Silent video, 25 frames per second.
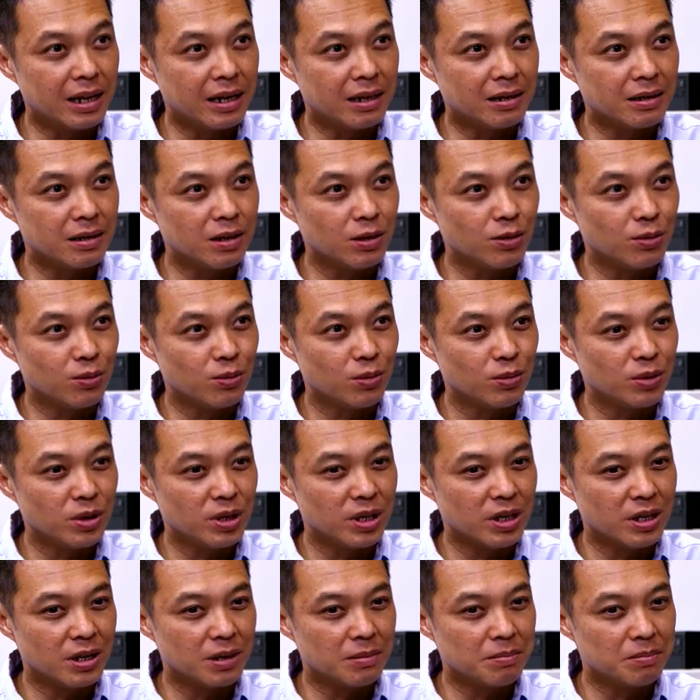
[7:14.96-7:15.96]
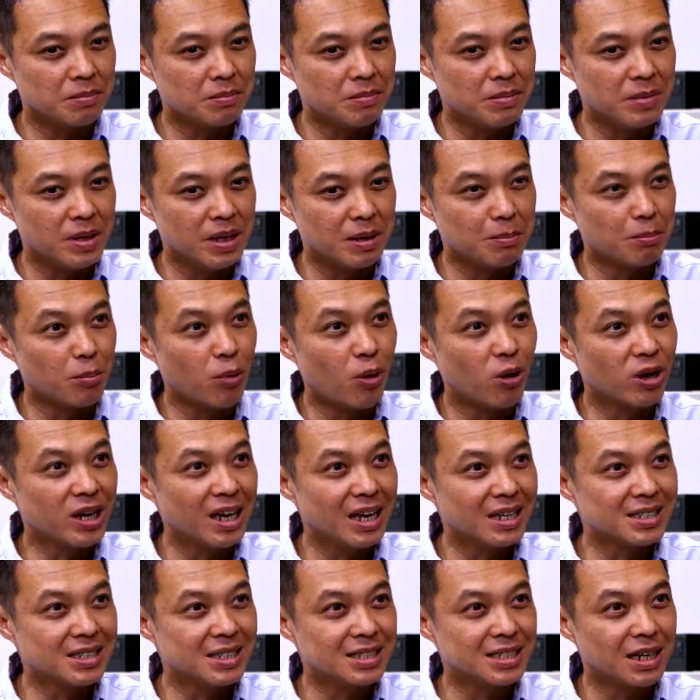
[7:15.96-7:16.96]
then you the, the, more
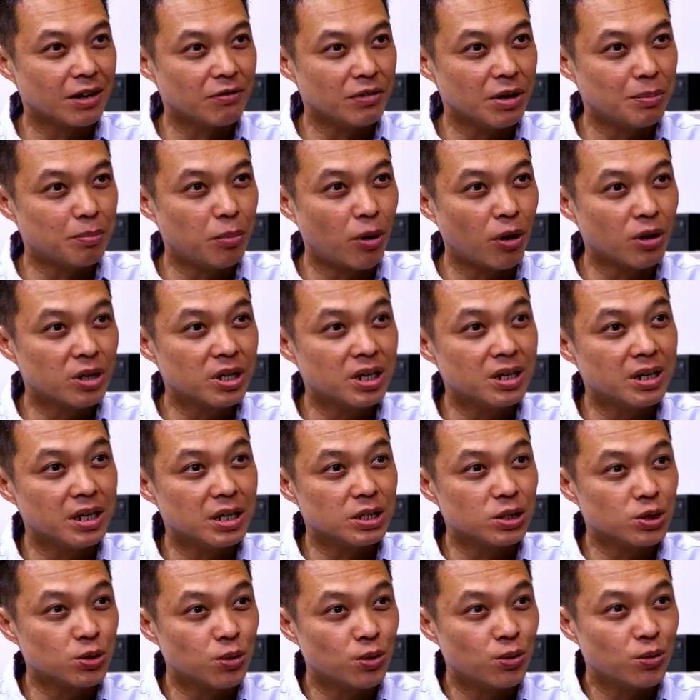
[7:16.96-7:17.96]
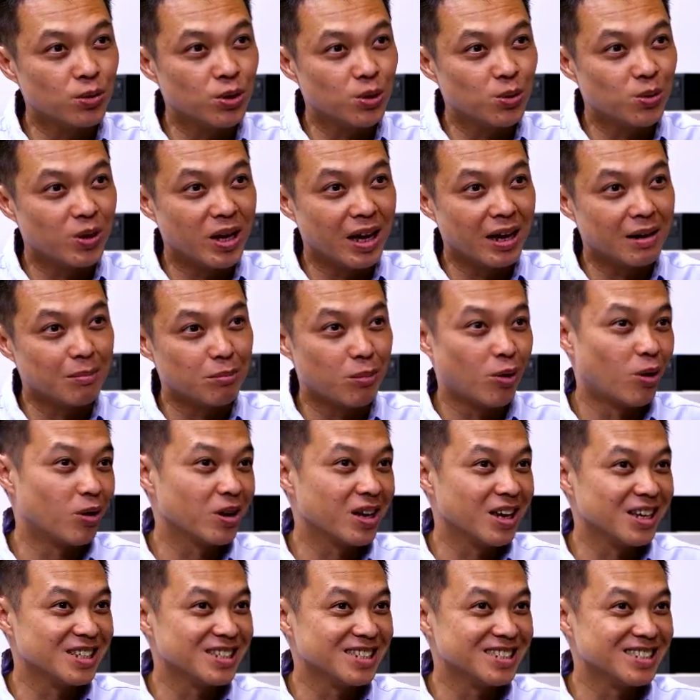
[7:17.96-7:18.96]
cases are reported, and so you get more
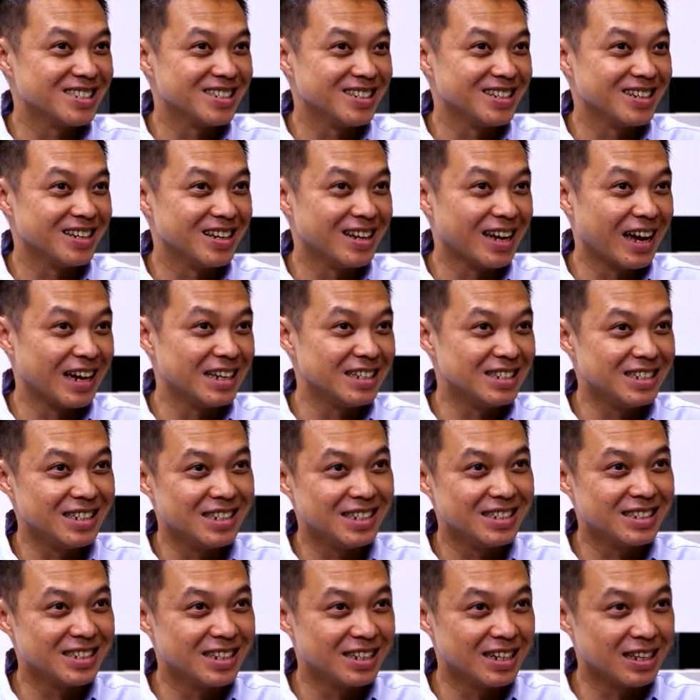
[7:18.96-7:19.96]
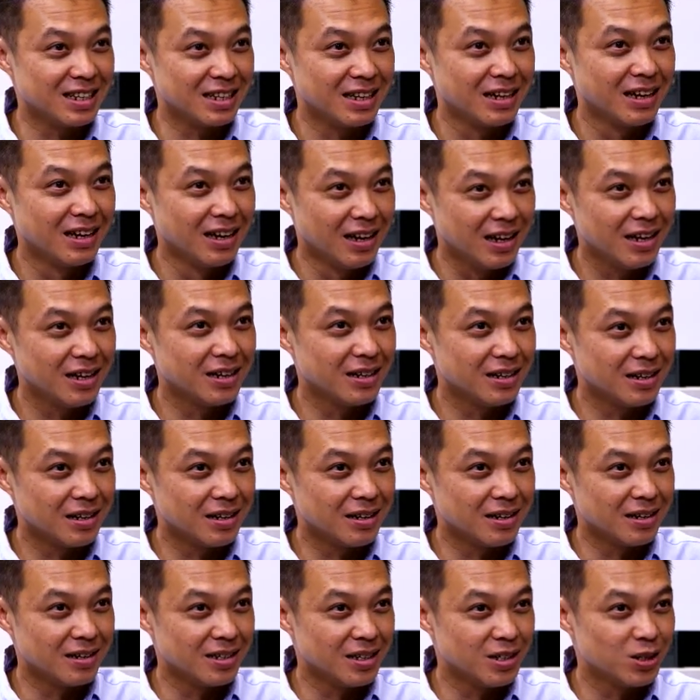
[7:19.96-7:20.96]
cases in the 90s and then in the
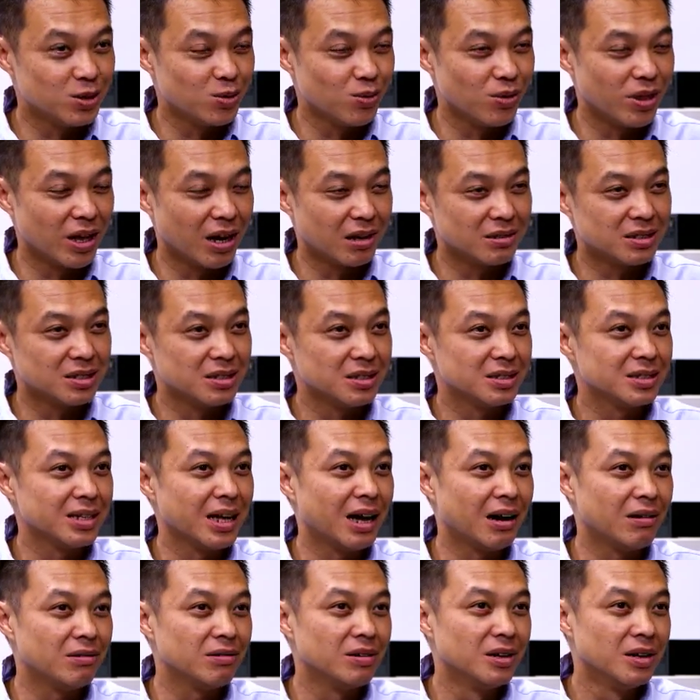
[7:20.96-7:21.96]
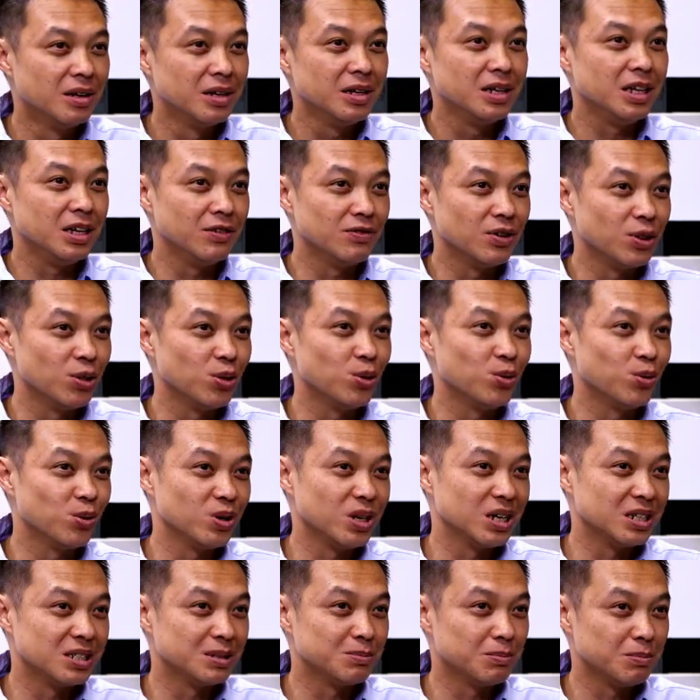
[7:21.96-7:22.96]
early 2000s now, even though
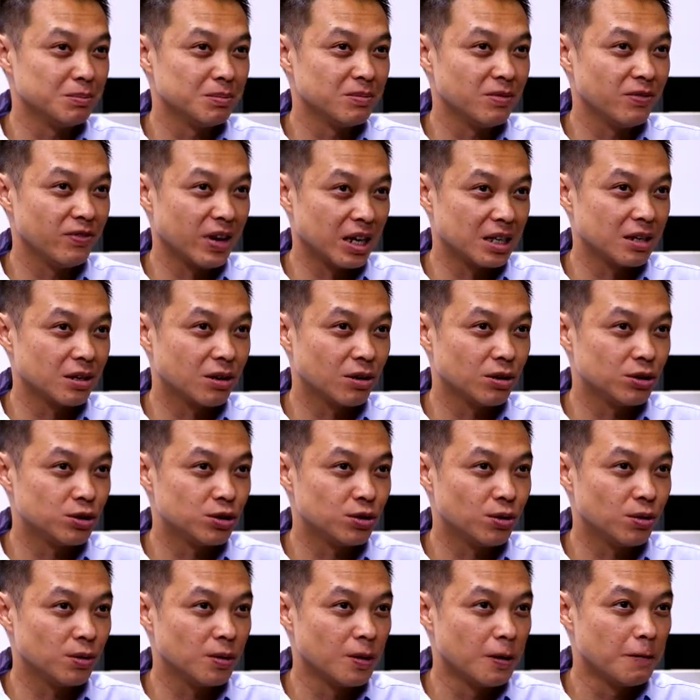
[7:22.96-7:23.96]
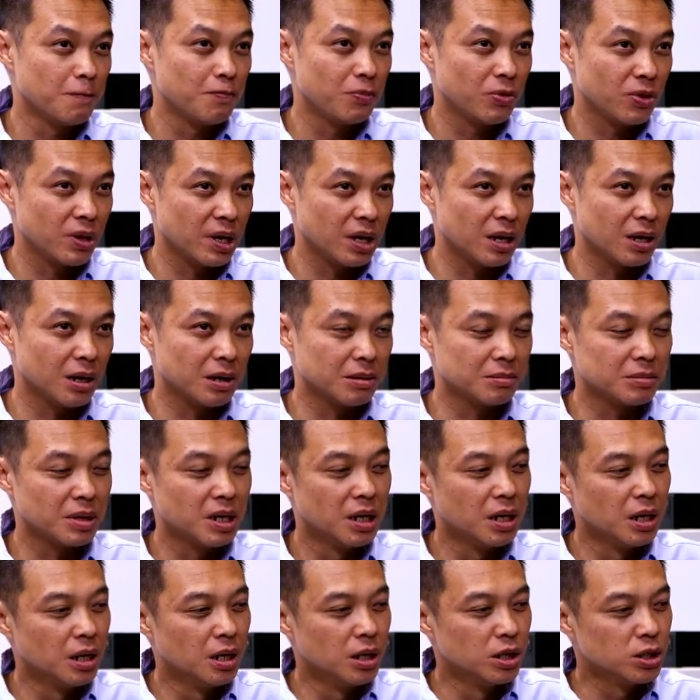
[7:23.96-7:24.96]
there's vector control. Um,
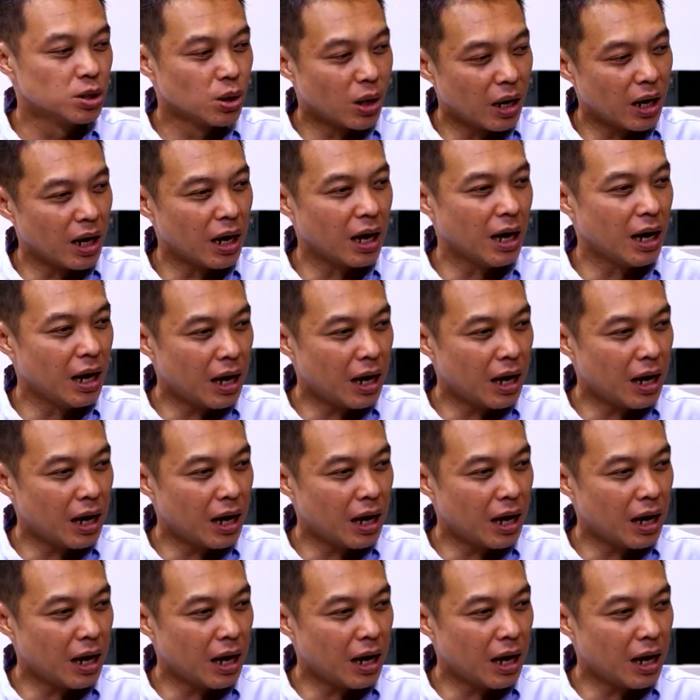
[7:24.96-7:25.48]
so I,